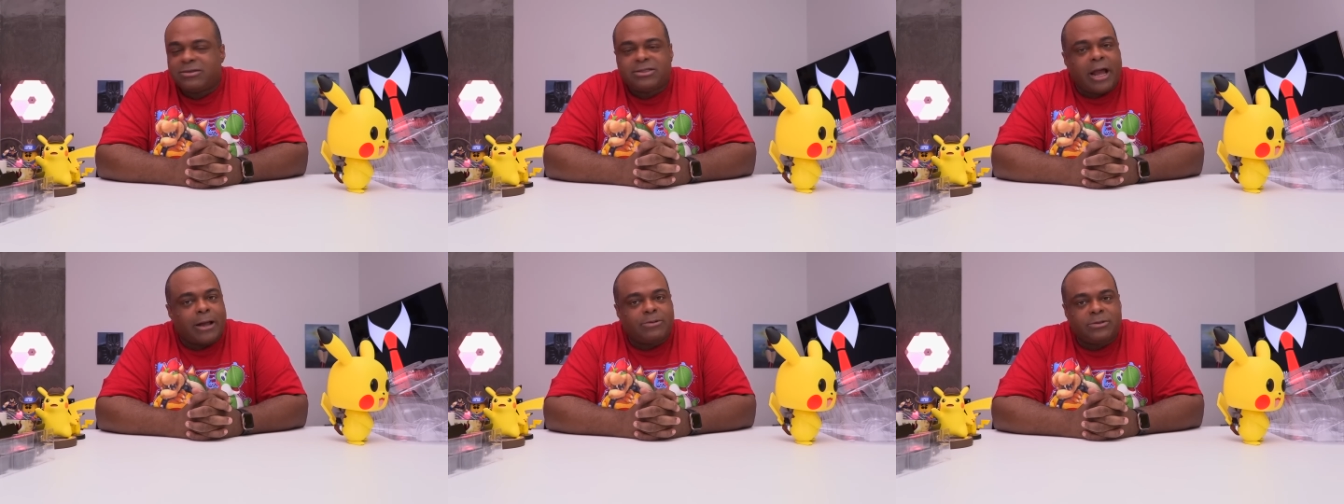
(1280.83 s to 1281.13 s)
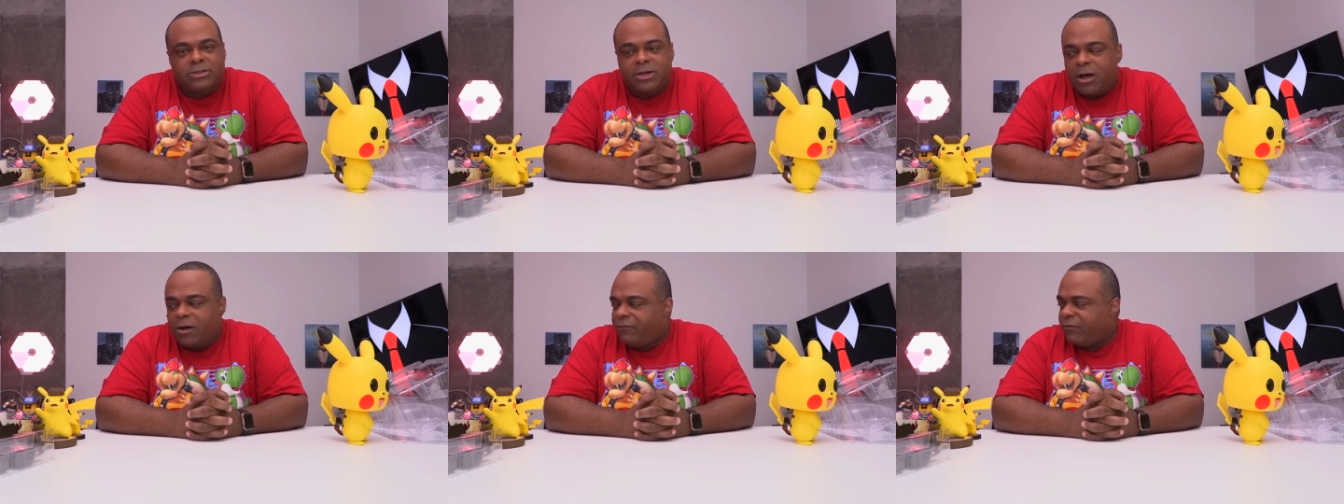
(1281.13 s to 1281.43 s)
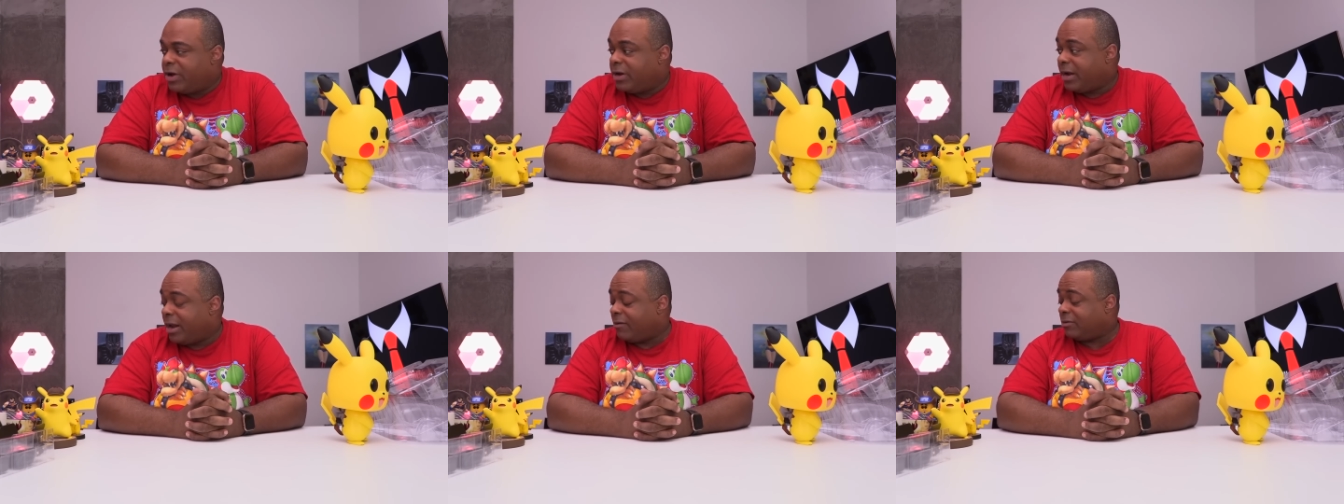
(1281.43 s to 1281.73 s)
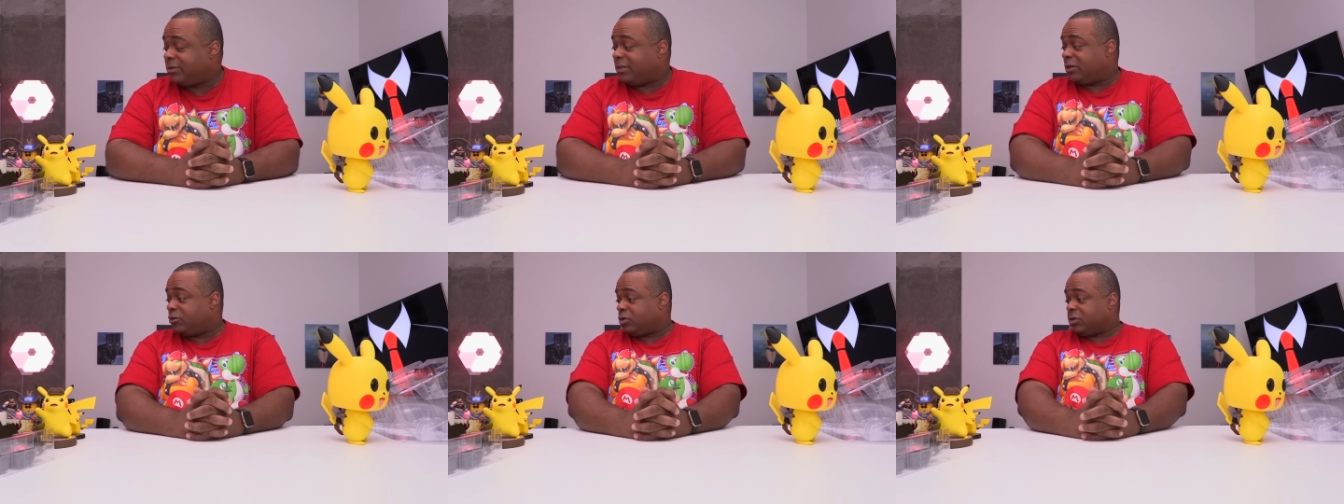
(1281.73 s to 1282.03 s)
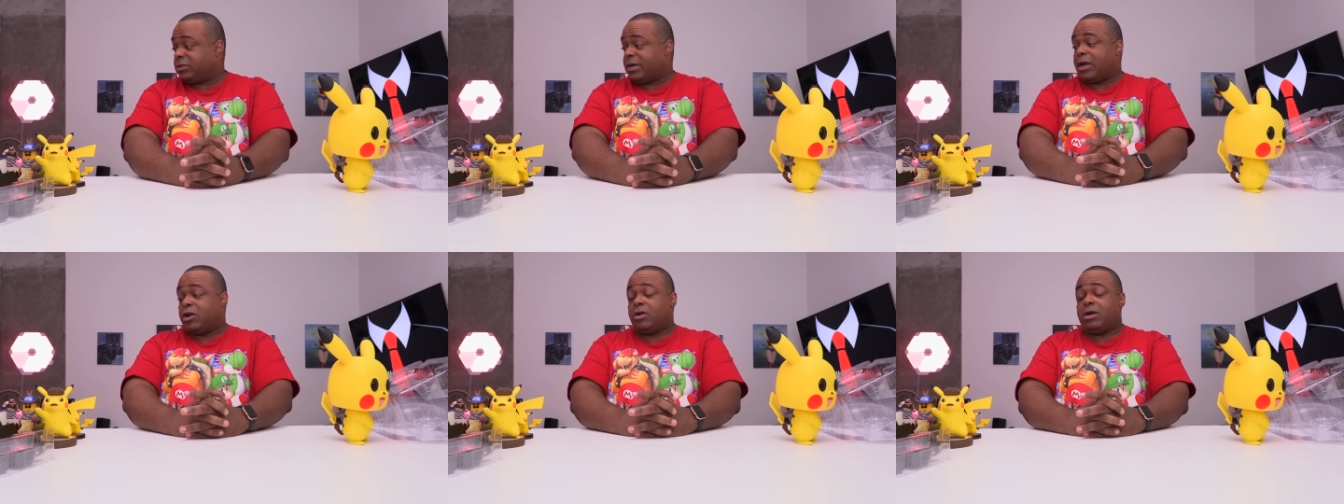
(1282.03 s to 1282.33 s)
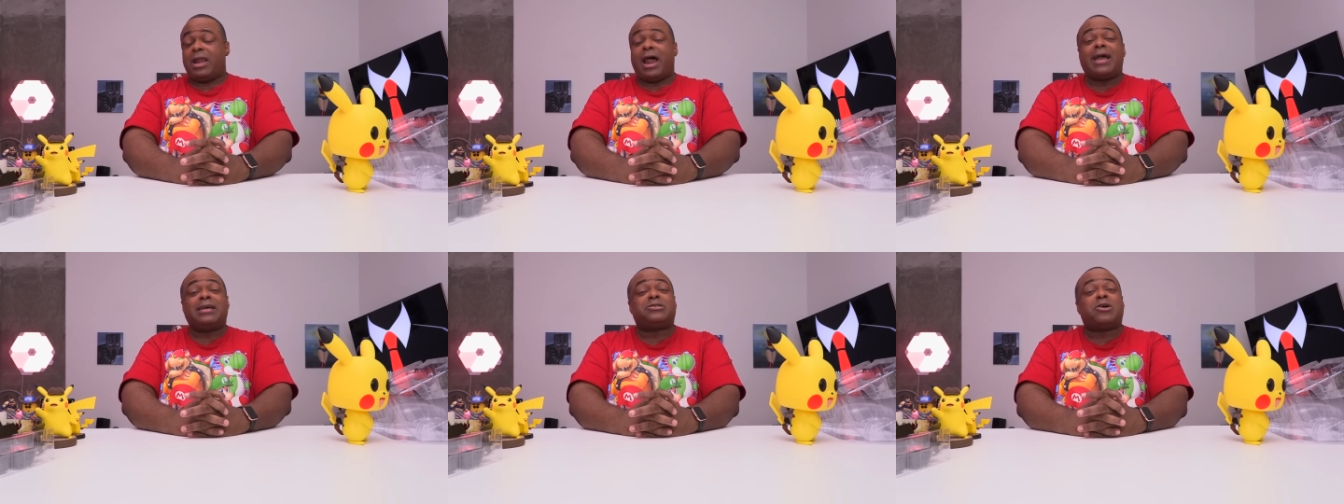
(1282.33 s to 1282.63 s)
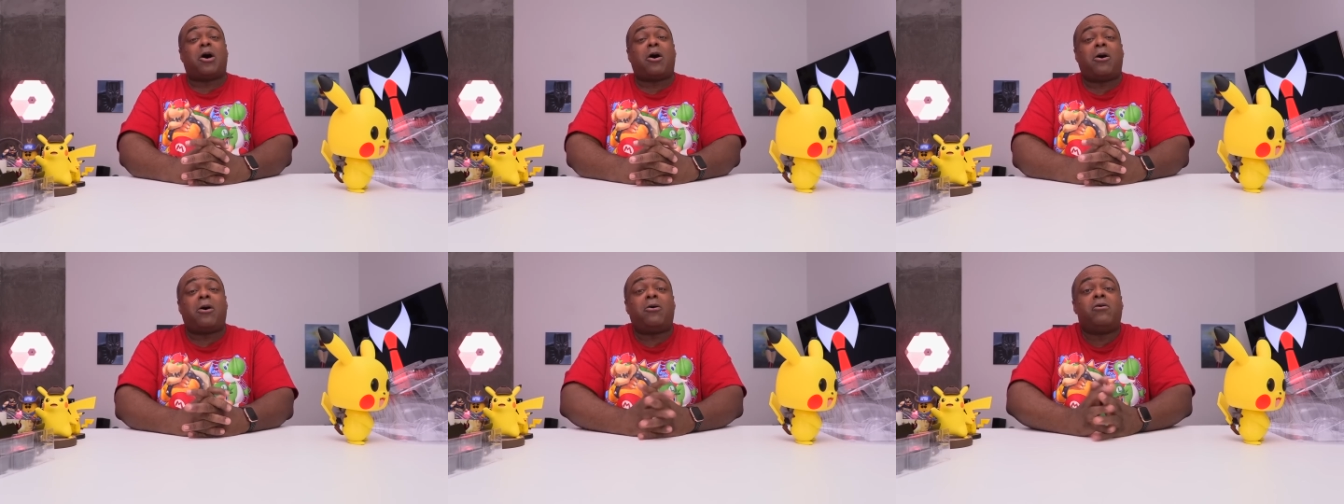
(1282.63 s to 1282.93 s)
type stuff. And there, this was a nice
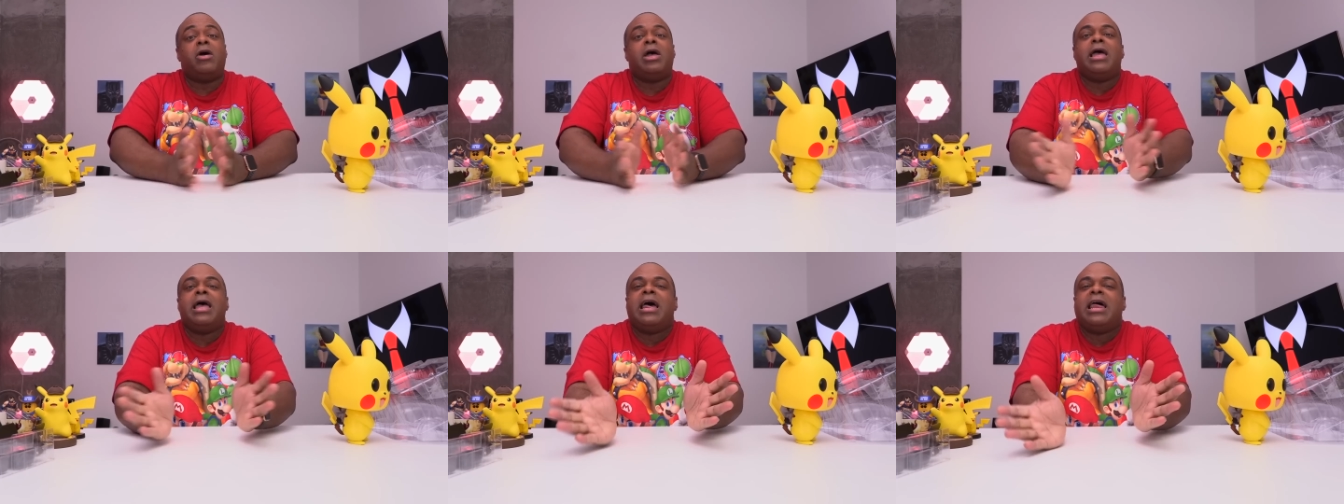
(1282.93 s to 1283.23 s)
haul.